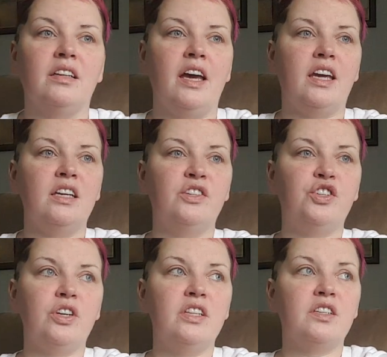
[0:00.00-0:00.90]
Like, in
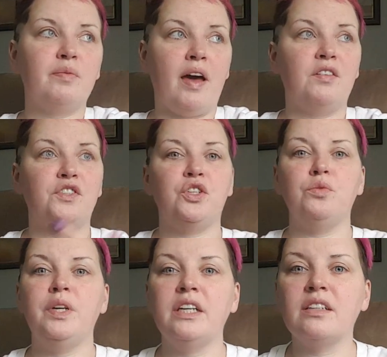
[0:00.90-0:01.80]
the span of 2
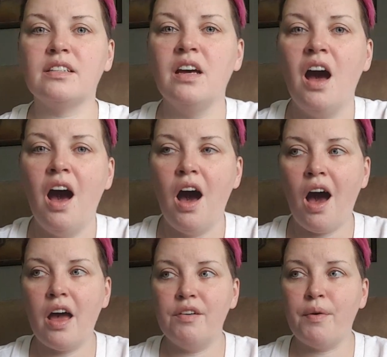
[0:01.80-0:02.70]
weeks,
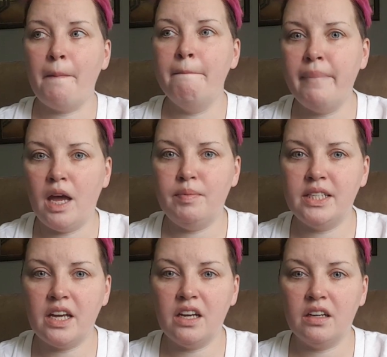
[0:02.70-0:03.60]
I've maybe
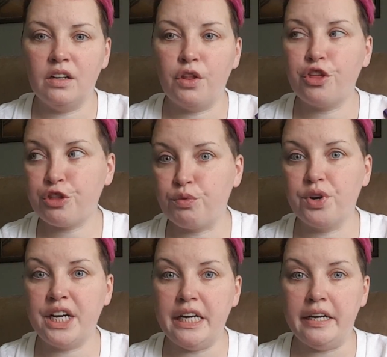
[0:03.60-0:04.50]
taken
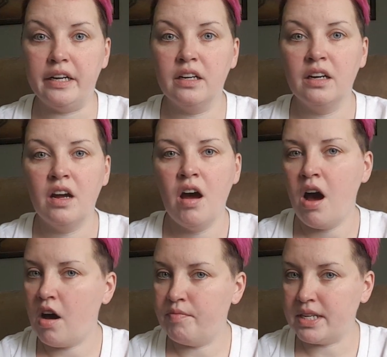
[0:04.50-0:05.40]
3
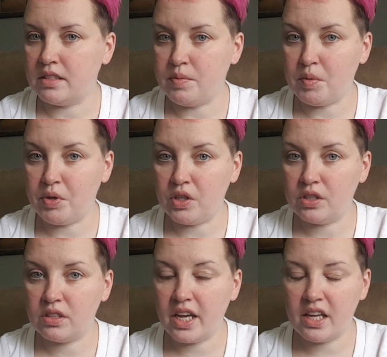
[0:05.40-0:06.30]
of my sleeping
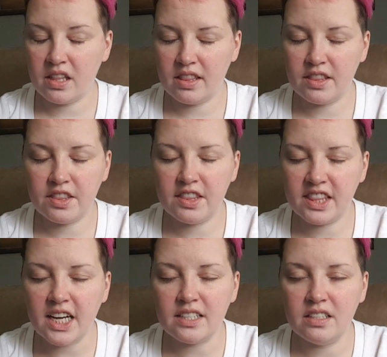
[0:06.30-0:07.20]
pills. Like,
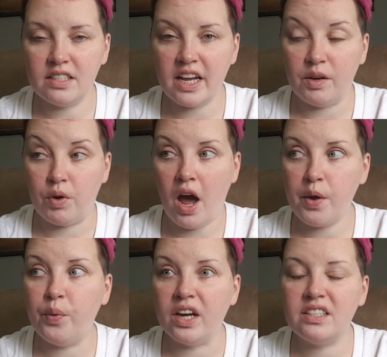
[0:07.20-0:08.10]
that's insane. When I
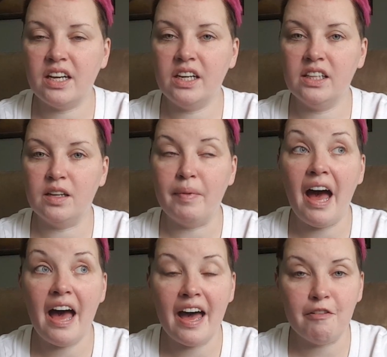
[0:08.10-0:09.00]
was taking them
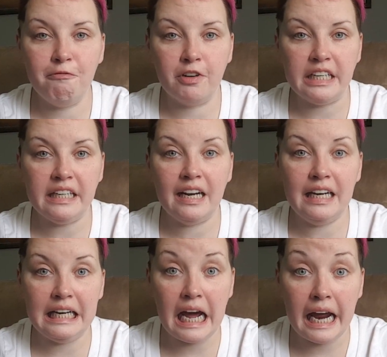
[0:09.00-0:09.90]
every
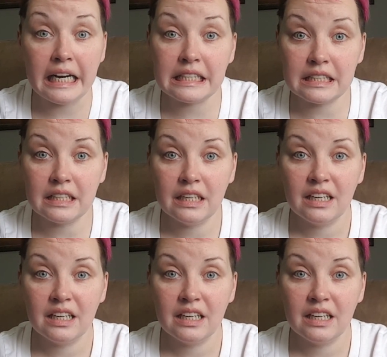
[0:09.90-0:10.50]
night.